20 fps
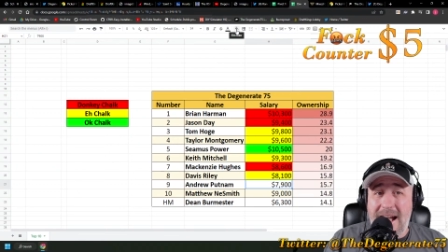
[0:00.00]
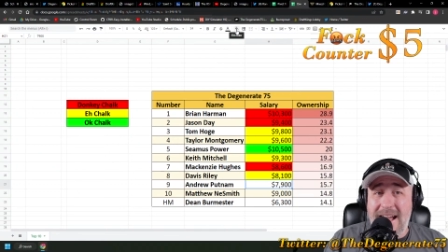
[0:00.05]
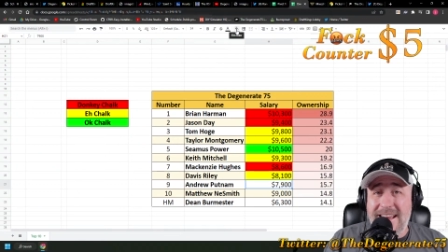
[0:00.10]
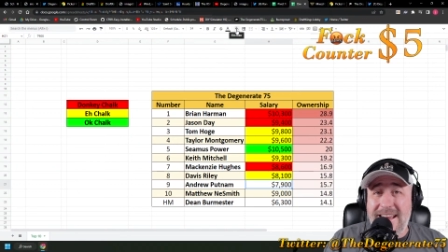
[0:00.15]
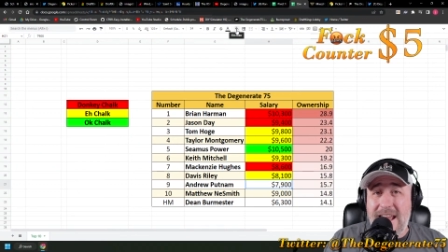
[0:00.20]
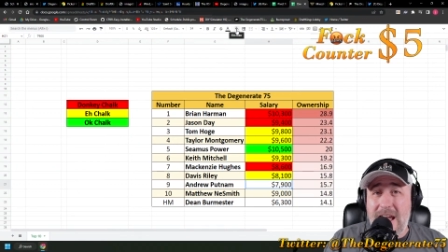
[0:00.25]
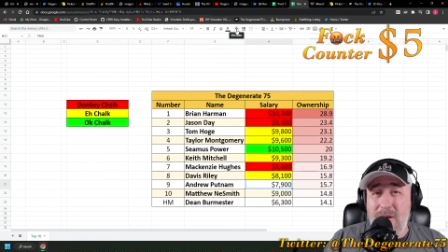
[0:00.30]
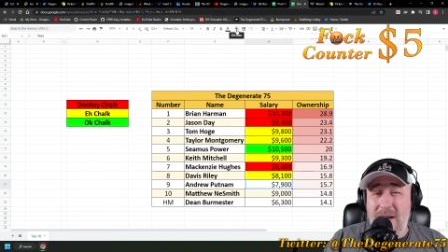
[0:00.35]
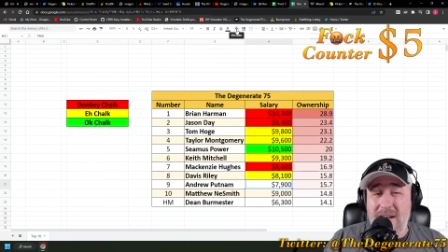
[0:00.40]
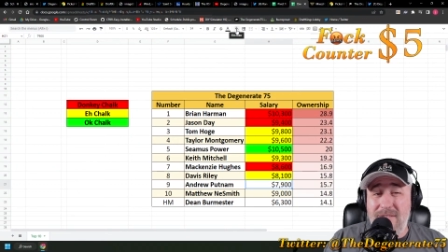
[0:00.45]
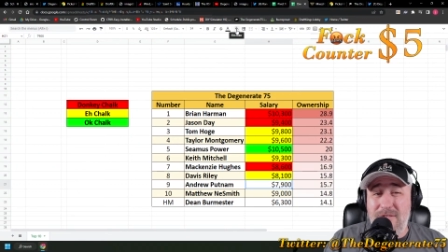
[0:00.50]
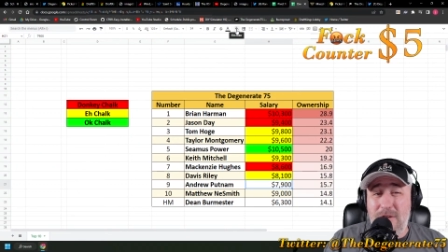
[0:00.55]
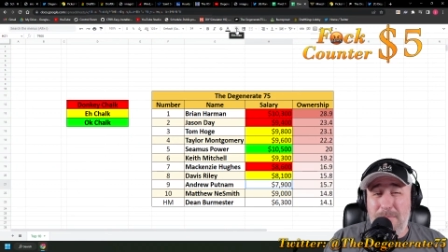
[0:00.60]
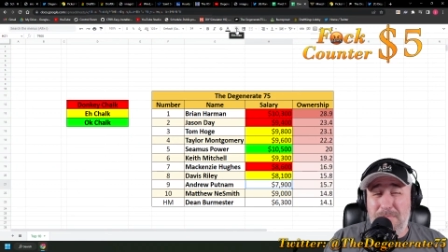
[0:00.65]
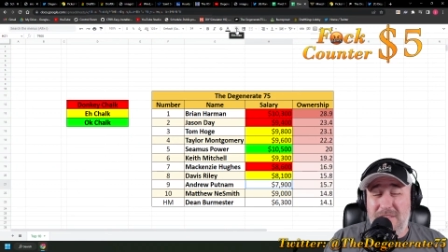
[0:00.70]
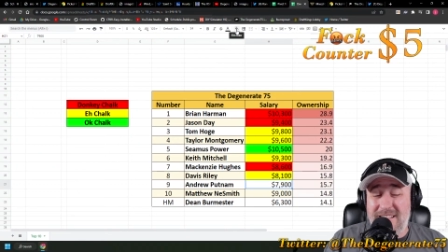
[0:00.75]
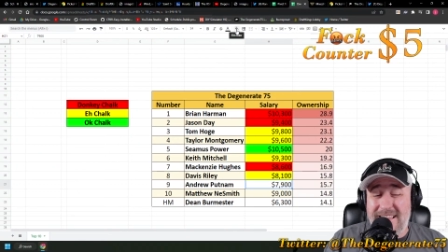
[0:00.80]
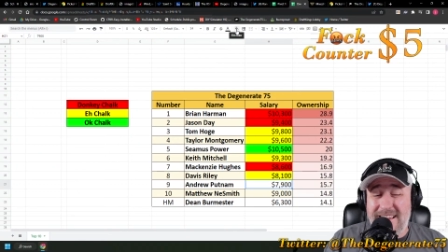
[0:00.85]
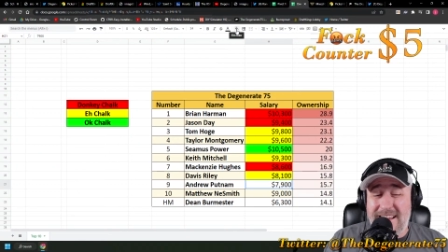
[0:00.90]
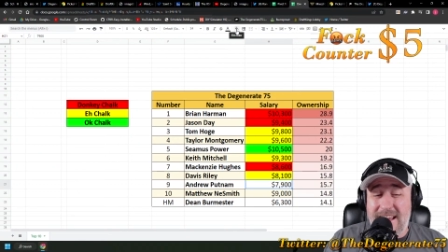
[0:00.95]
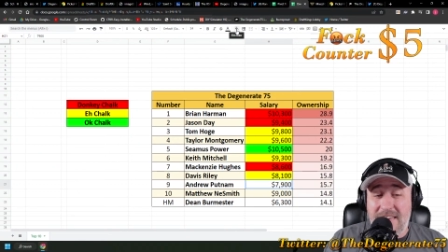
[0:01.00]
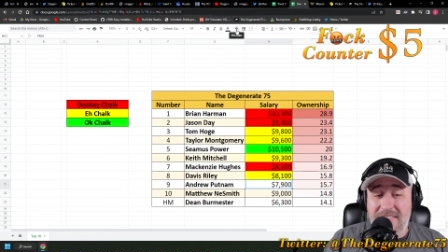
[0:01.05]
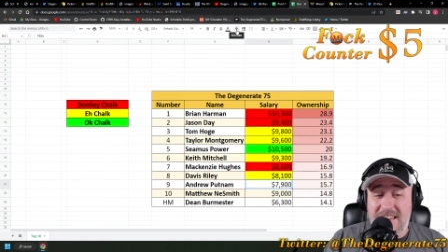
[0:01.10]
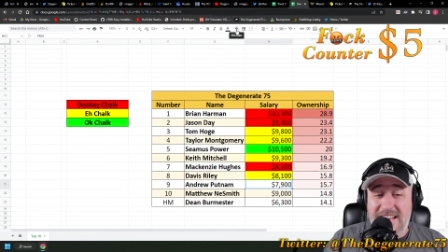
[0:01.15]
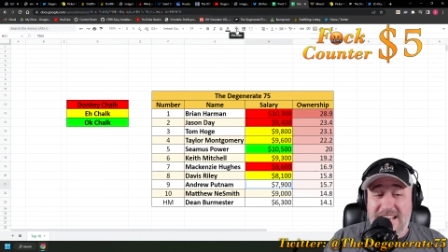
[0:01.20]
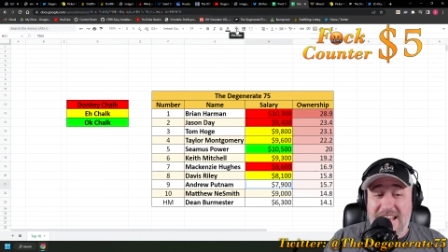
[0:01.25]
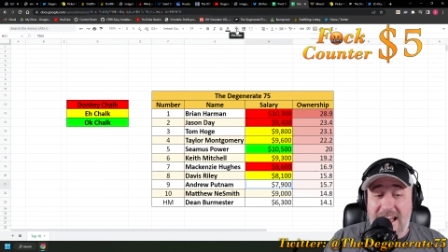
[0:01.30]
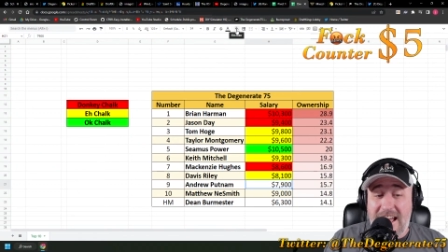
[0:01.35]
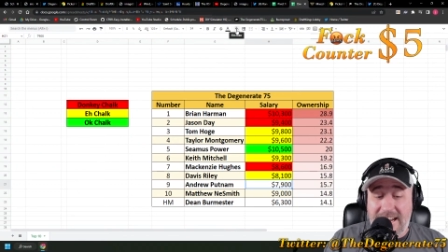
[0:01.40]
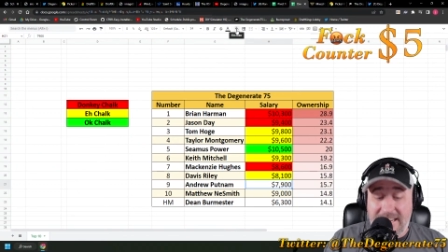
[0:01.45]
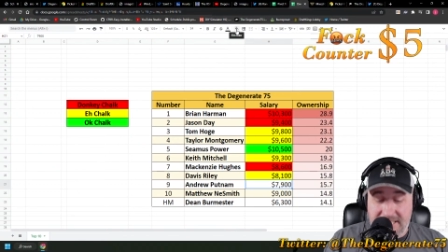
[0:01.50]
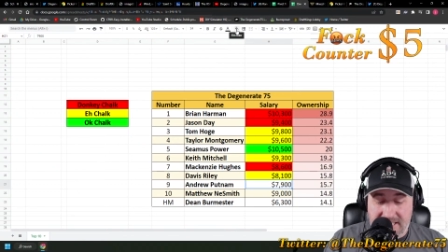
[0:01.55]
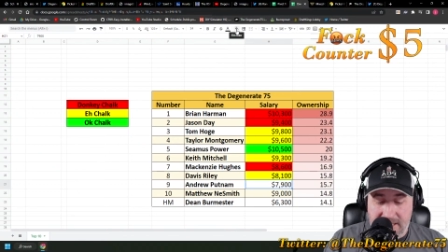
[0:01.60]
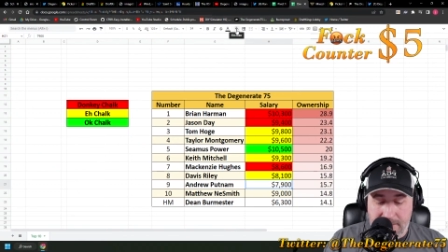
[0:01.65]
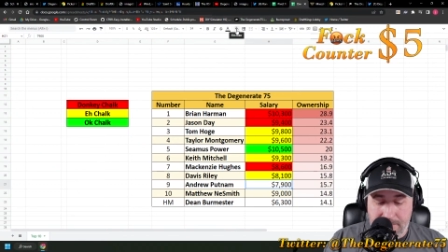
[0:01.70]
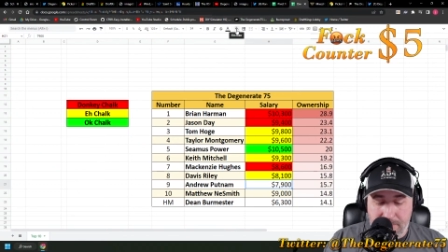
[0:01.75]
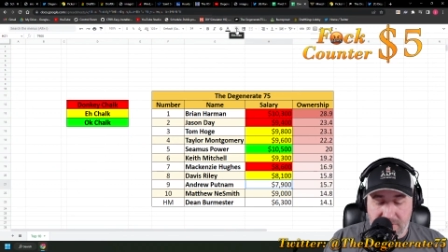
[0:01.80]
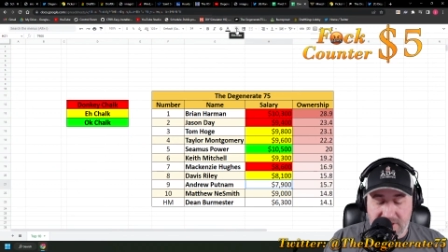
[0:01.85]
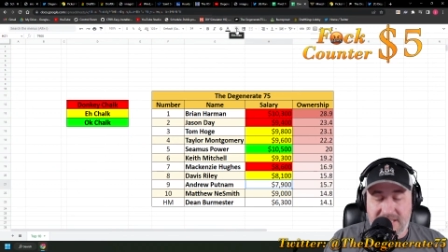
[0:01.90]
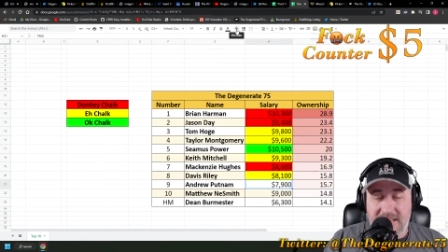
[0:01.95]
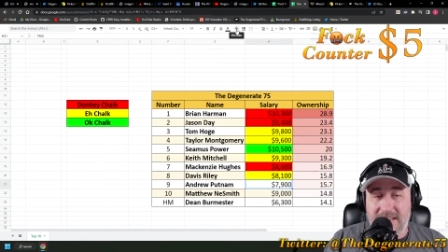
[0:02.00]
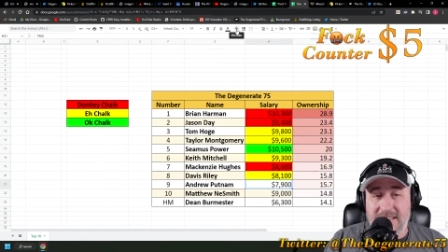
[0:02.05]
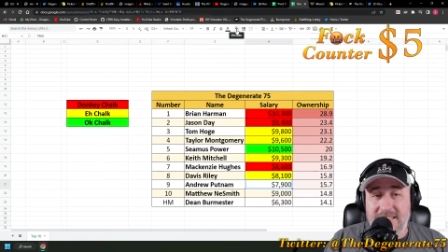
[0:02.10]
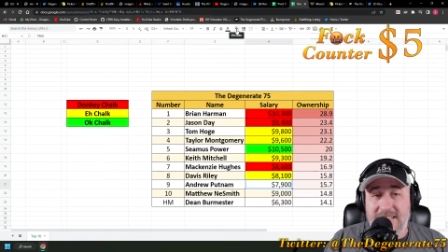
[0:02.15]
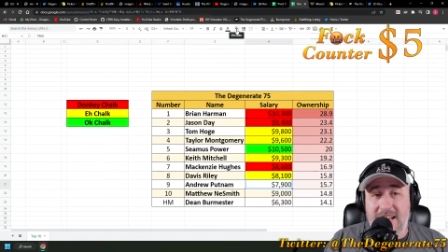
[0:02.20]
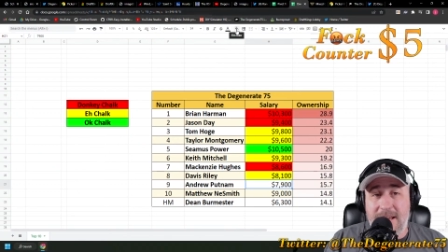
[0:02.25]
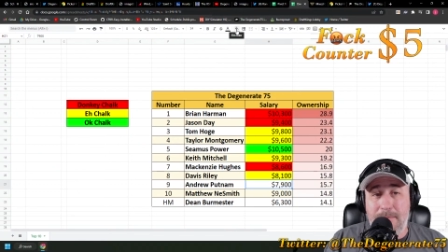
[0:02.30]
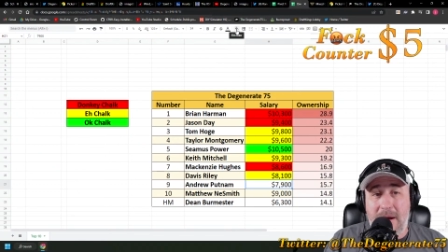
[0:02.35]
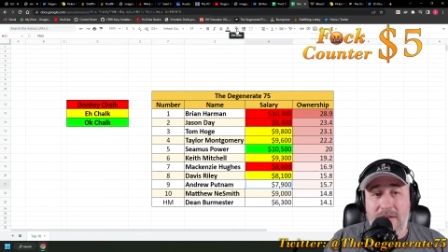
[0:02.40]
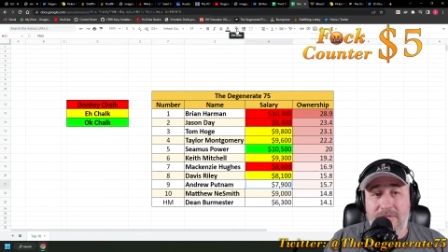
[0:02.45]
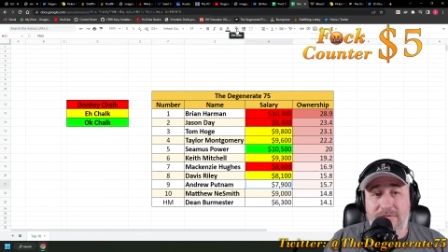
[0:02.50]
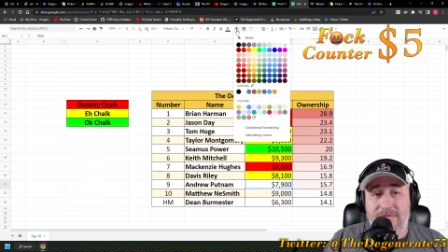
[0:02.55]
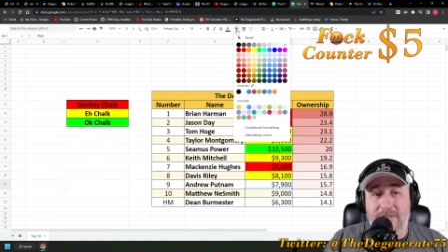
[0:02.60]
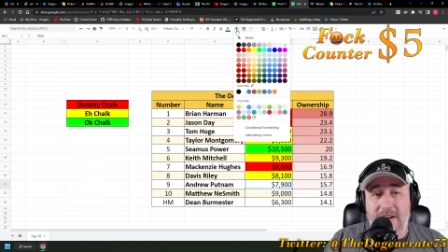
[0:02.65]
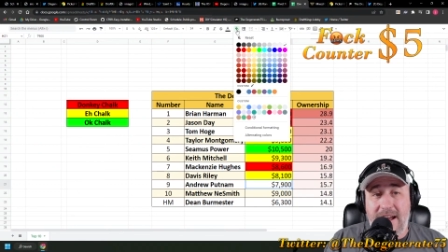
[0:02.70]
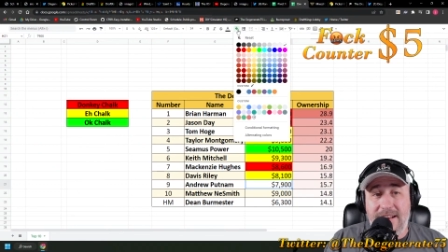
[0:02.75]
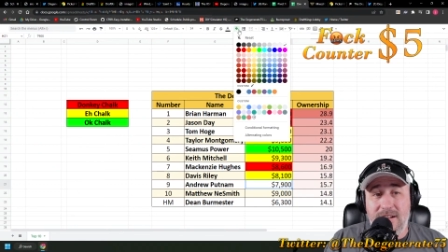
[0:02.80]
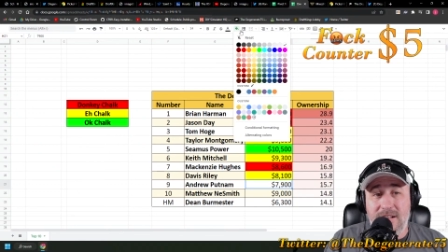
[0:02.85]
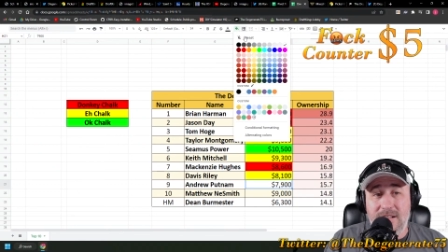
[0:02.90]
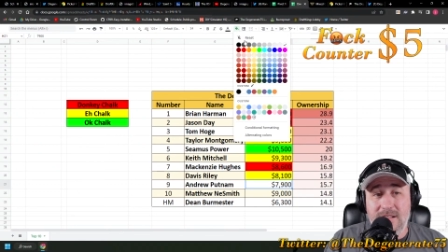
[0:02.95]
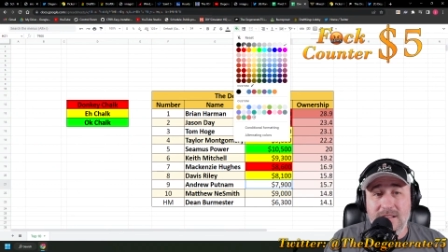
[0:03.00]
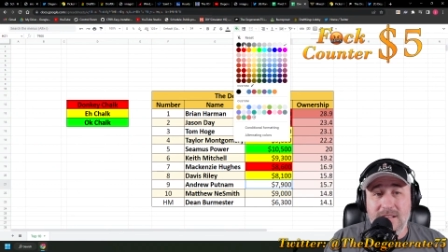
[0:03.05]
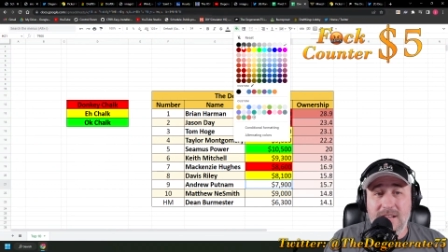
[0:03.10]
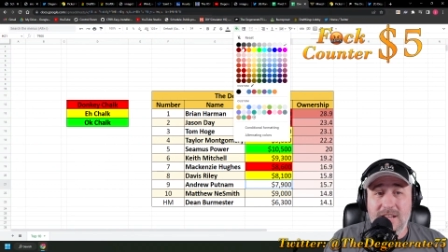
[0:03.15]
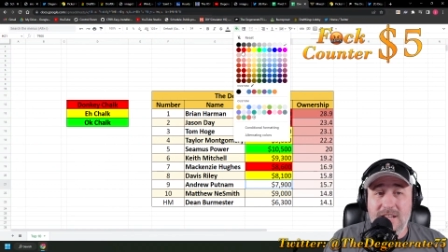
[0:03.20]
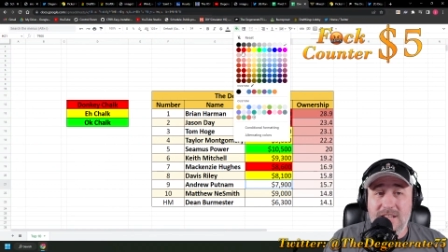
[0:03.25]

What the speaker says: I now have up to I think 19% in my final.